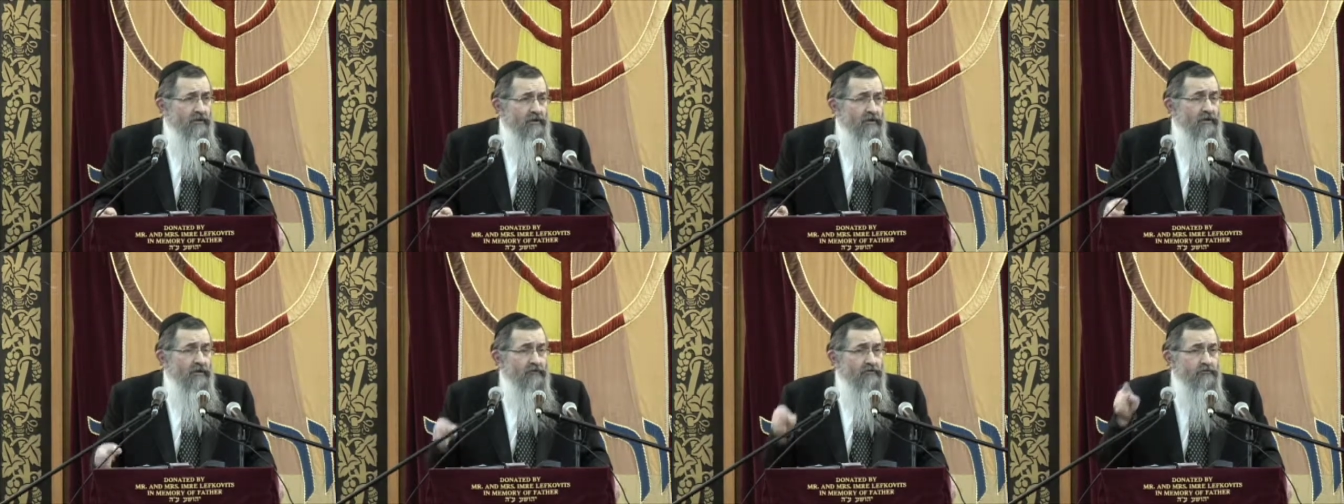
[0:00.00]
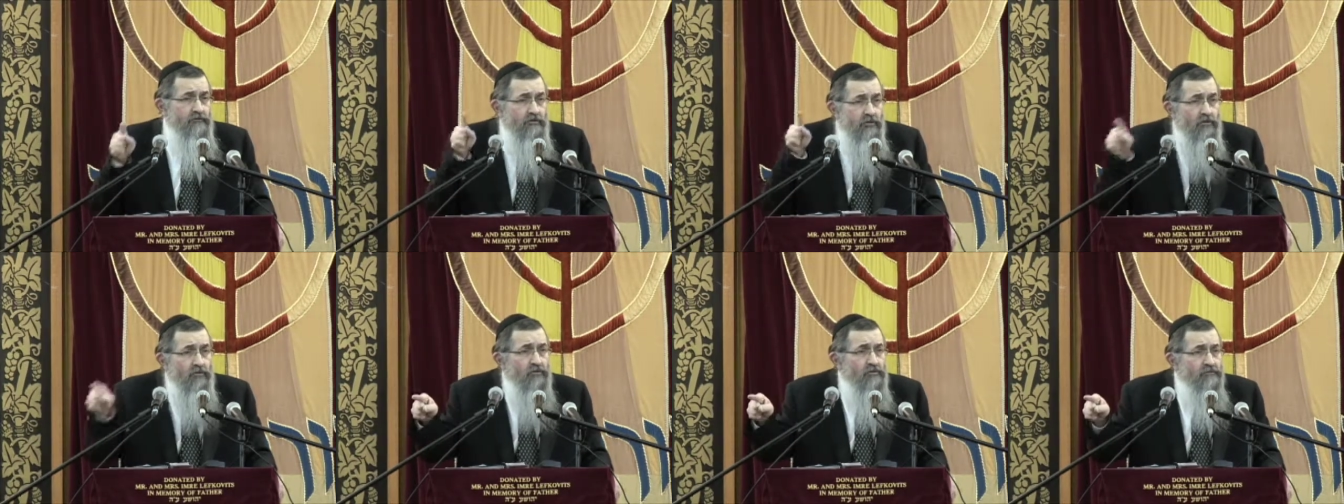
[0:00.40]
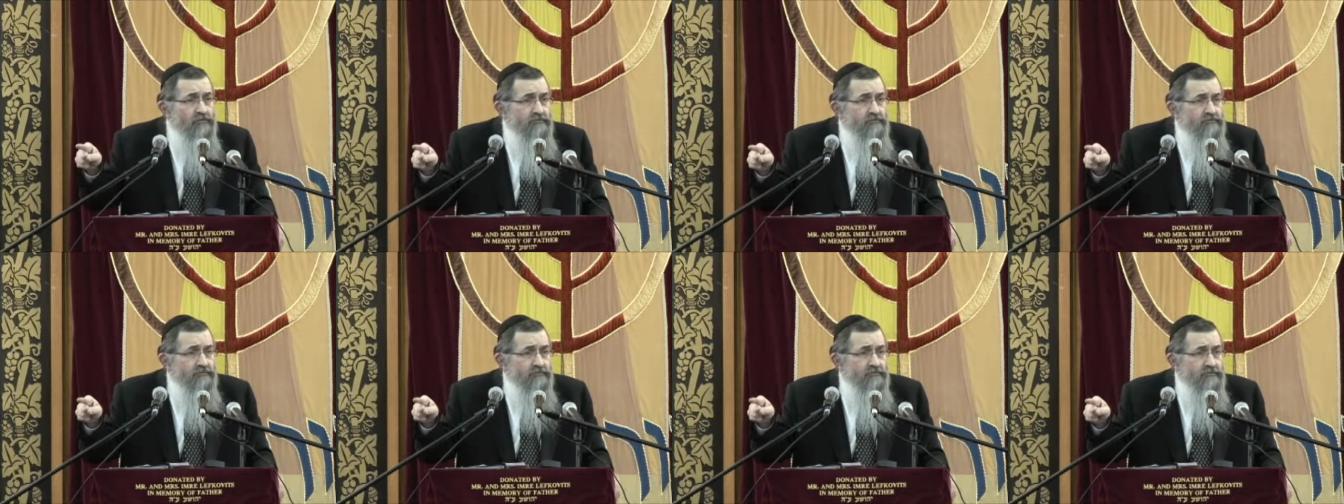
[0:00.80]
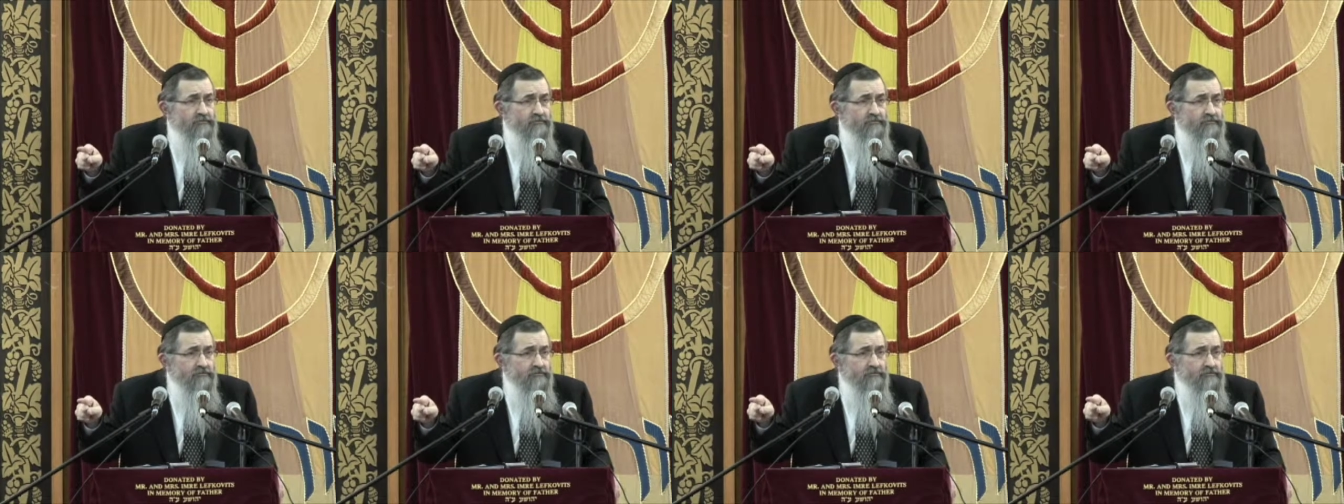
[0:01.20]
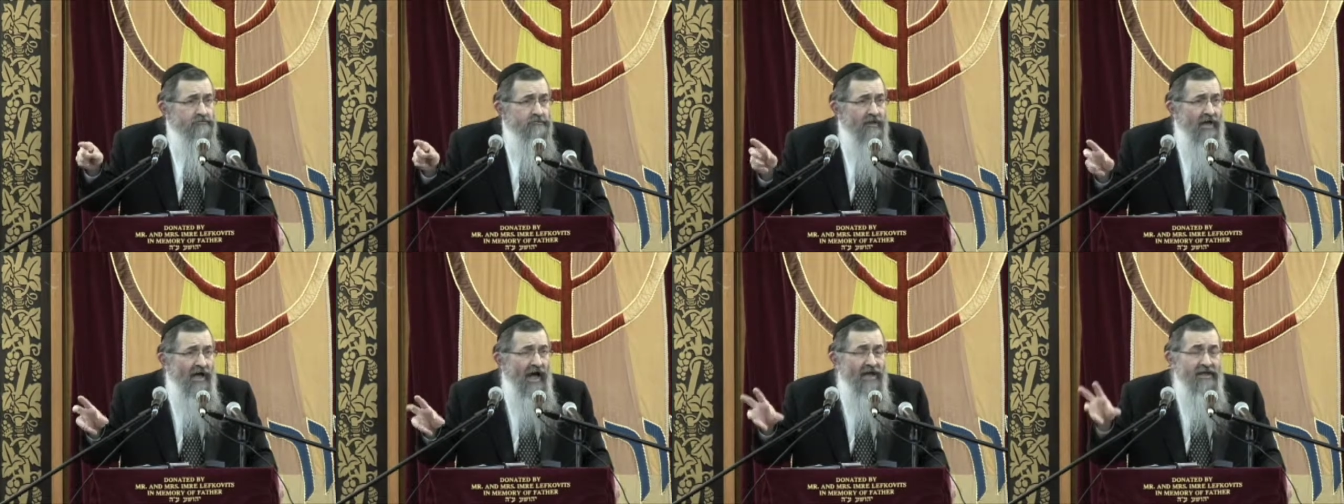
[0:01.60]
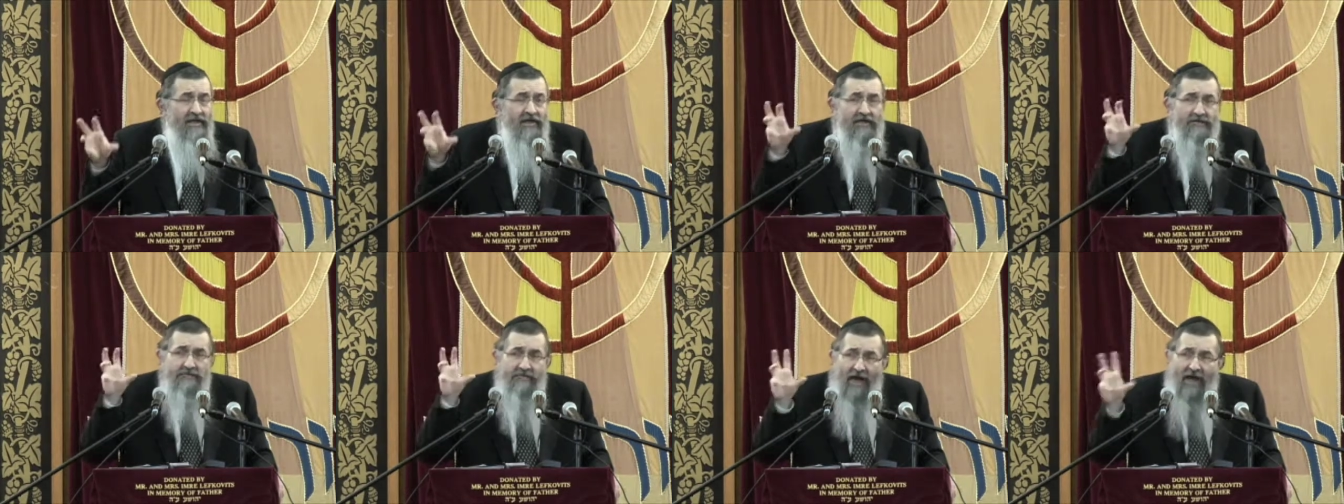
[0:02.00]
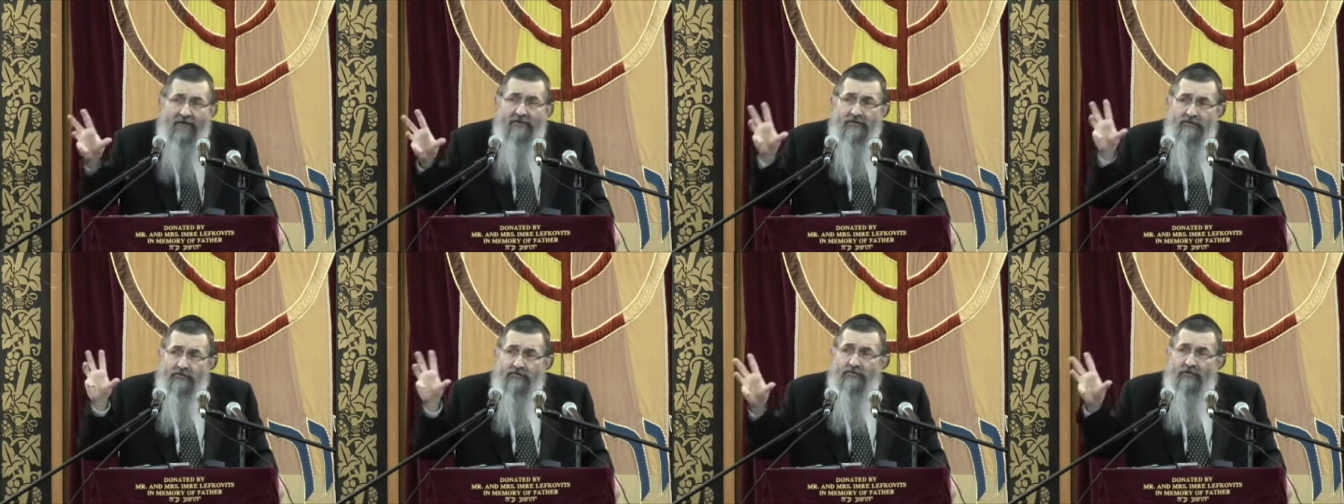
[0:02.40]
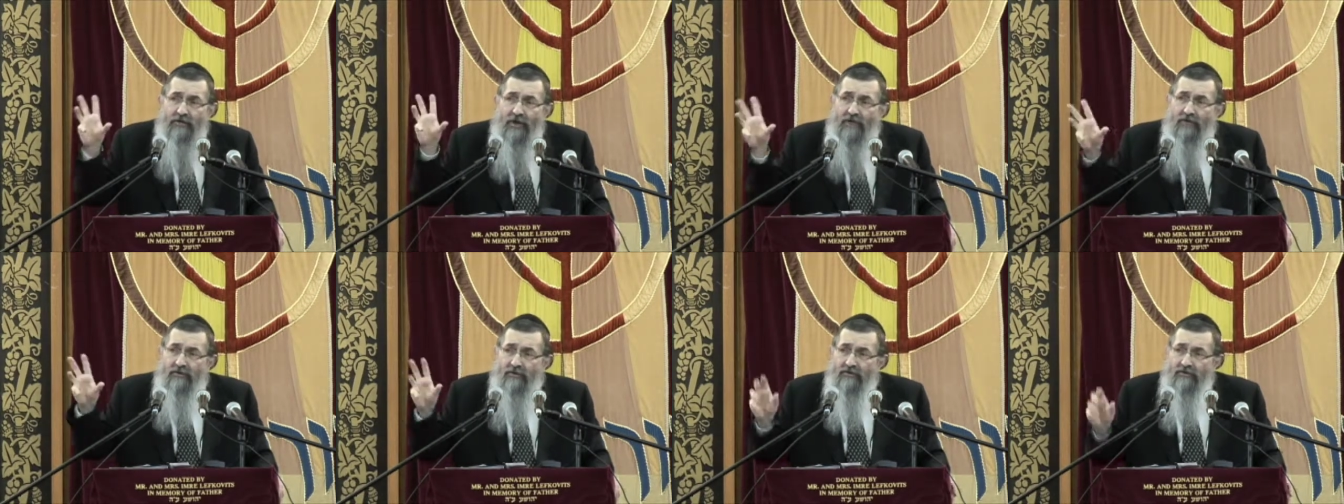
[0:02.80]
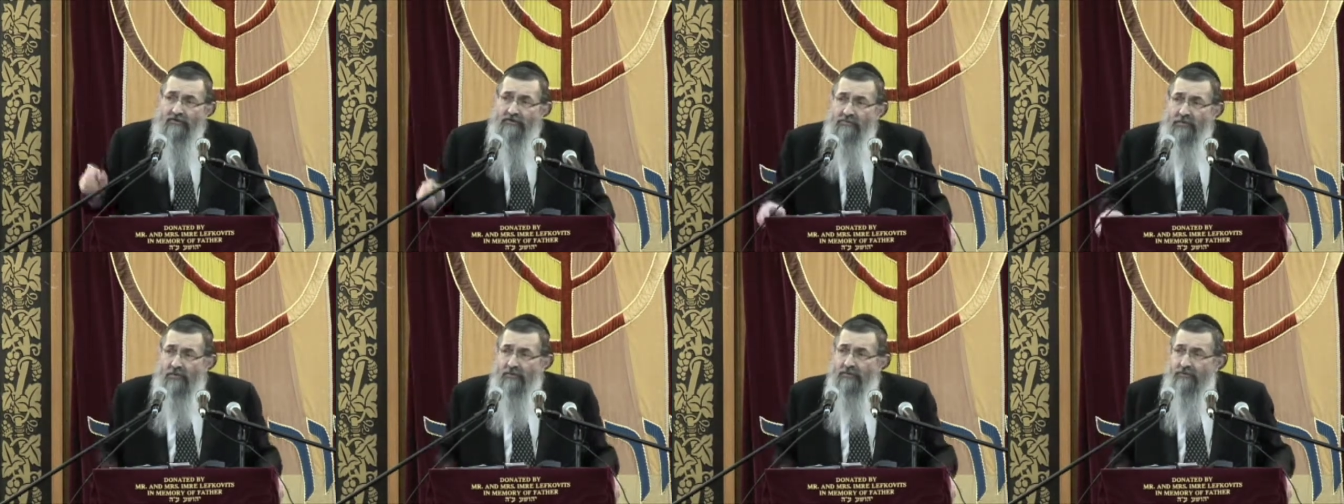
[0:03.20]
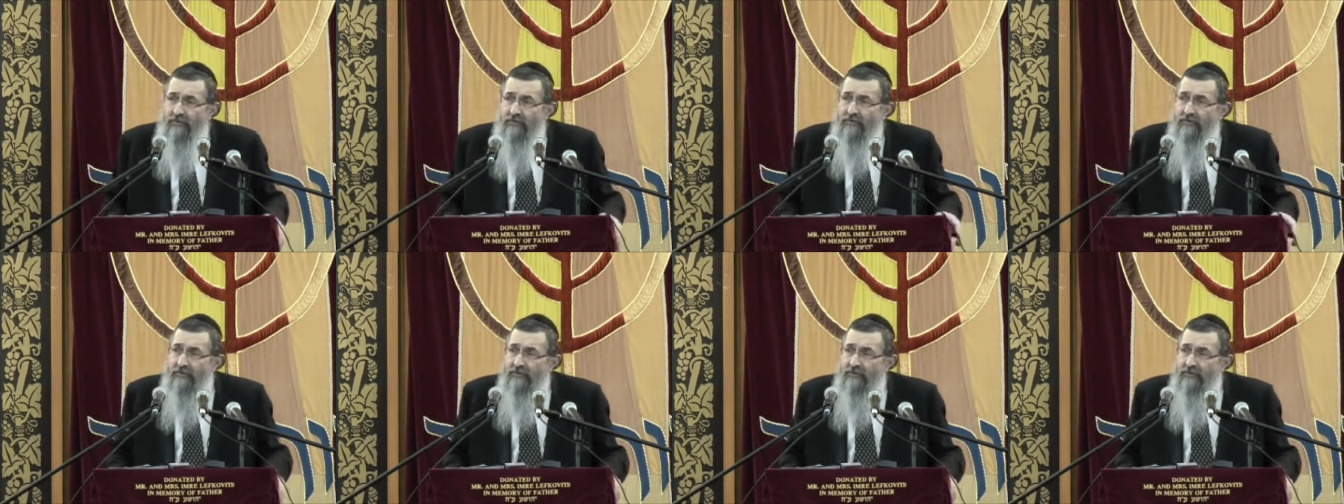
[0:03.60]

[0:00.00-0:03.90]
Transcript: is do. I acknowledge you, HaKadosh Baruch Hu.